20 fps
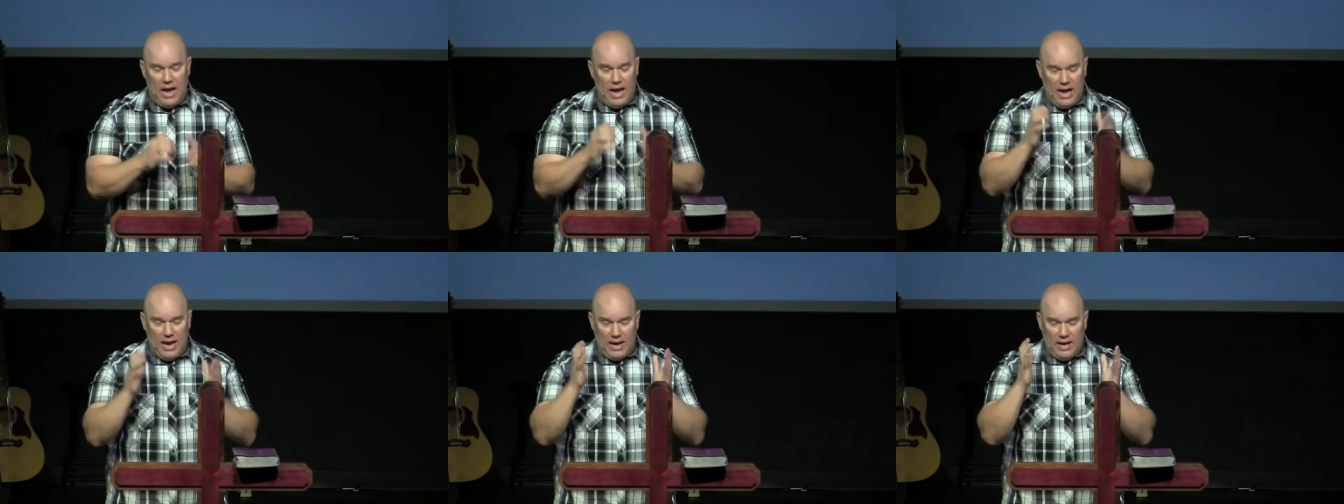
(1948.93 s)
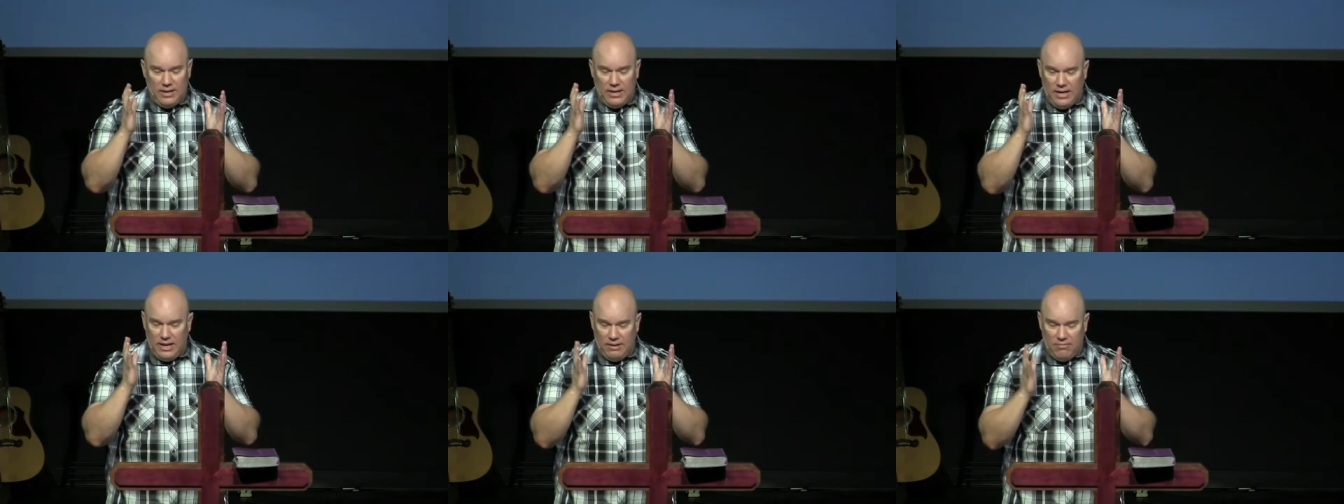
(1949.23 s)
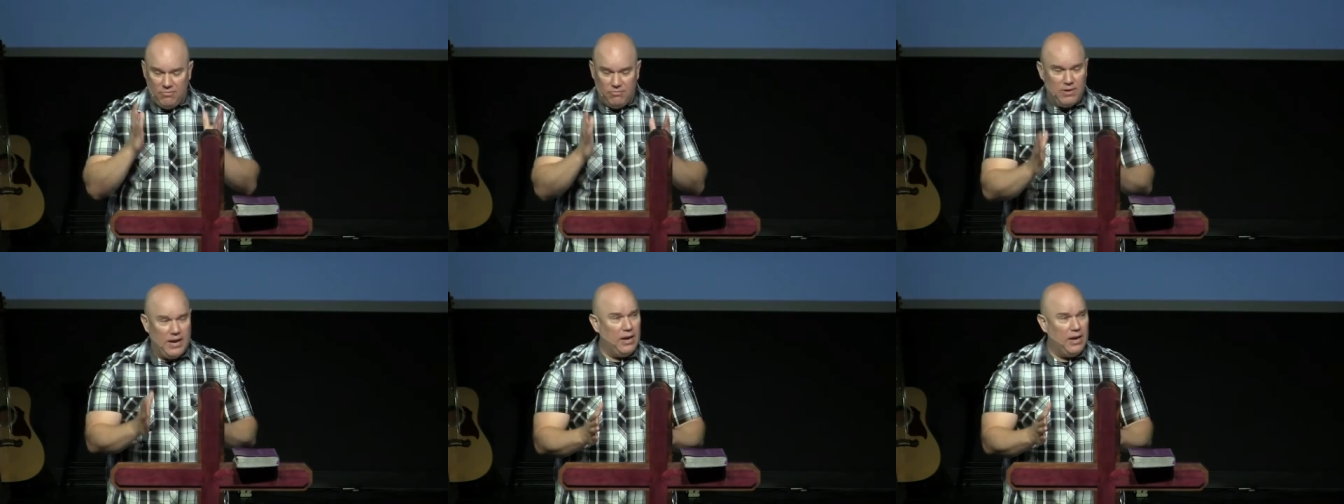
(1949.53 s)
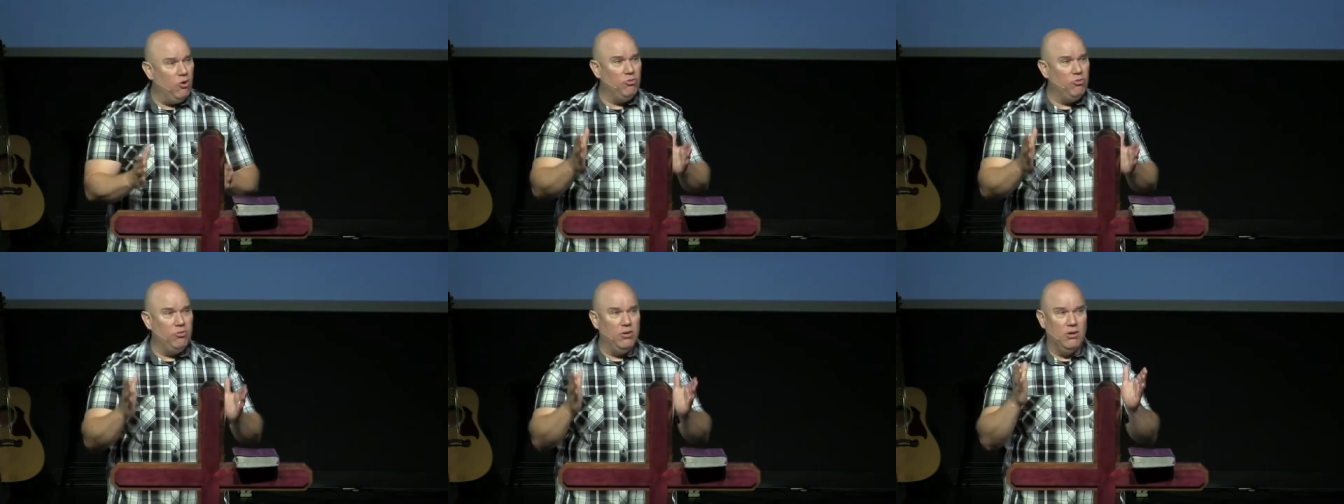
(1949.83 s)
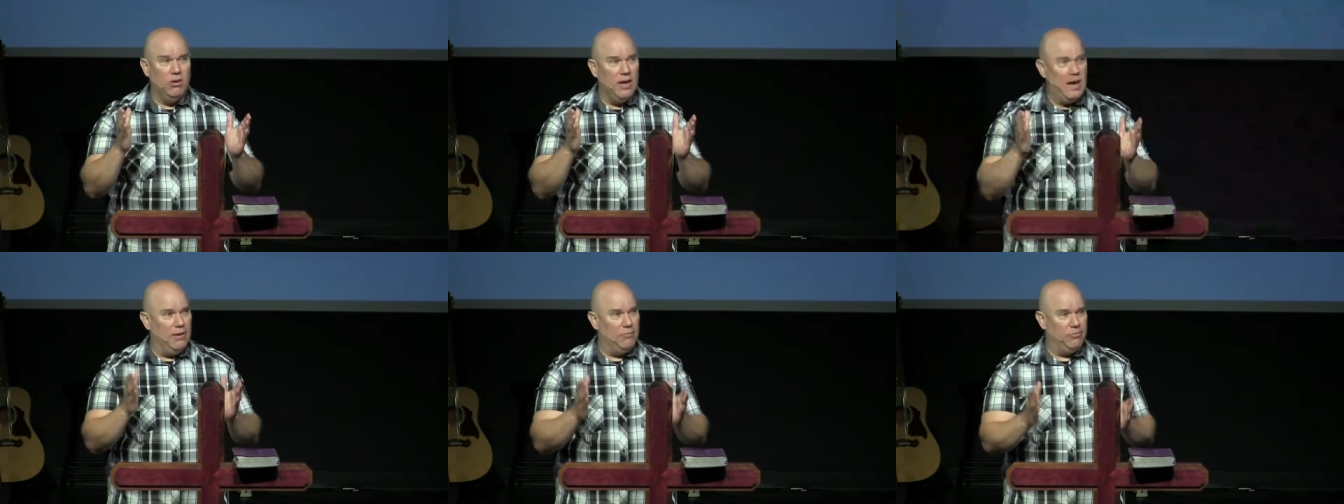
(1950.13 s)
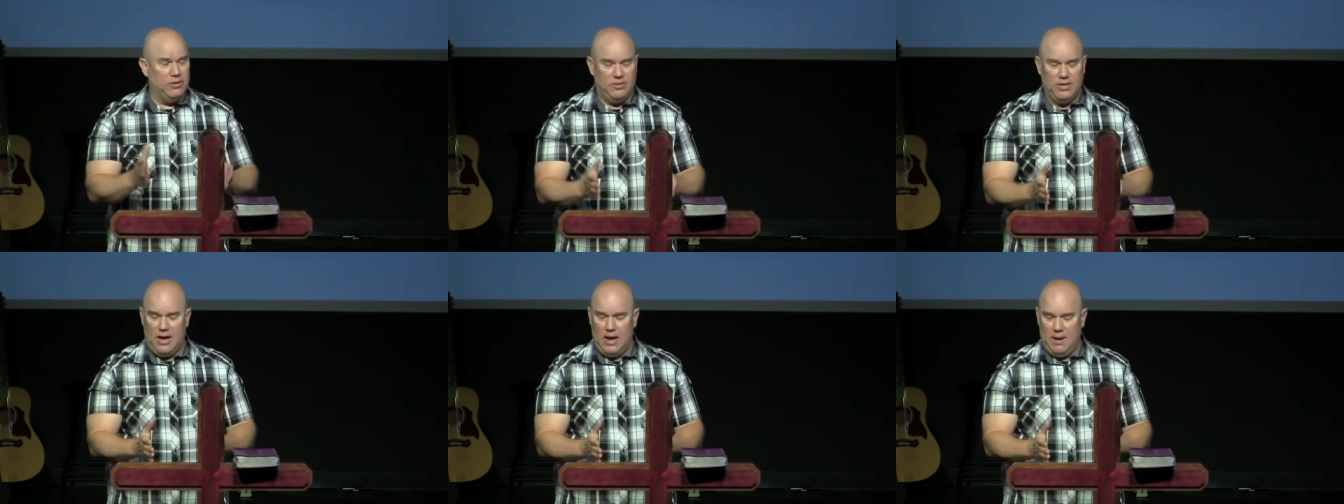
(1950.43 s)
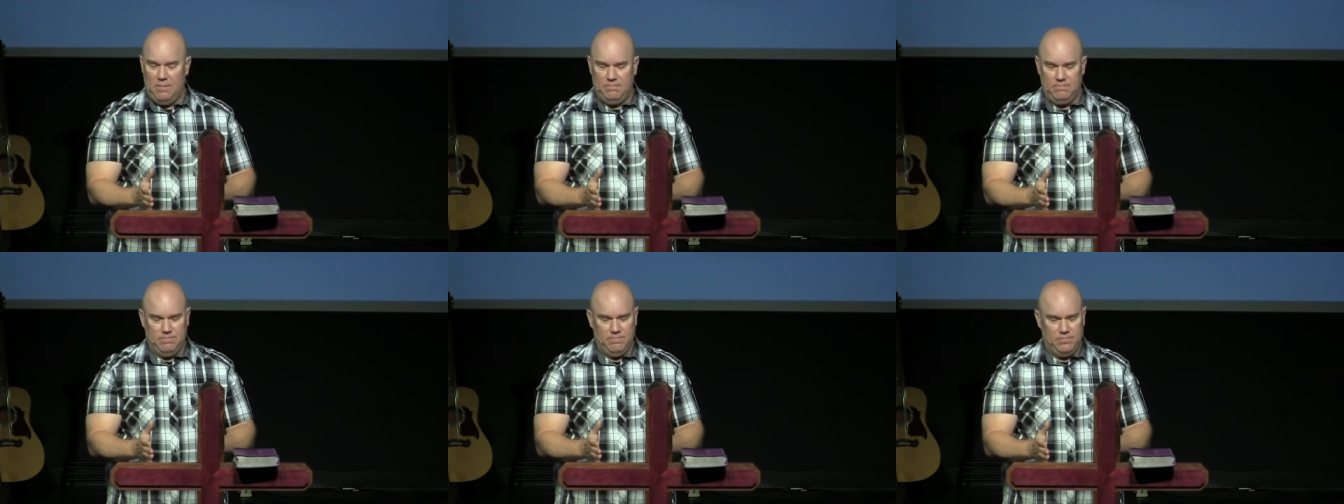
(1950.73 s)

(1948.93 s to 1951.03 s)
And he failed every time.